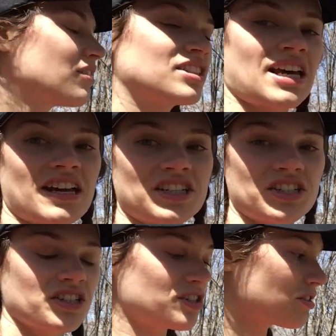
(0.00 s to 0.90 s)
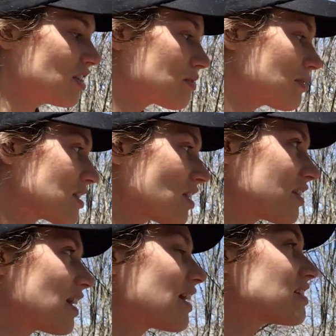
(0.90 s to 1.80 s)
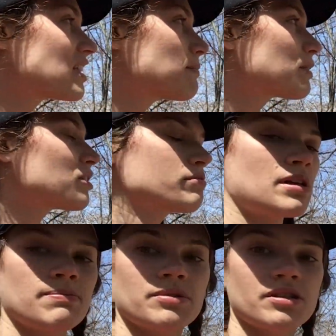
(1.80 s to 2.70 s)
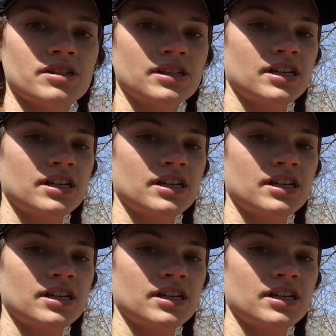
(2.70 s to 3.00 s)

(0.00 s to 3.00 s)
texture. So this one's got that typical maple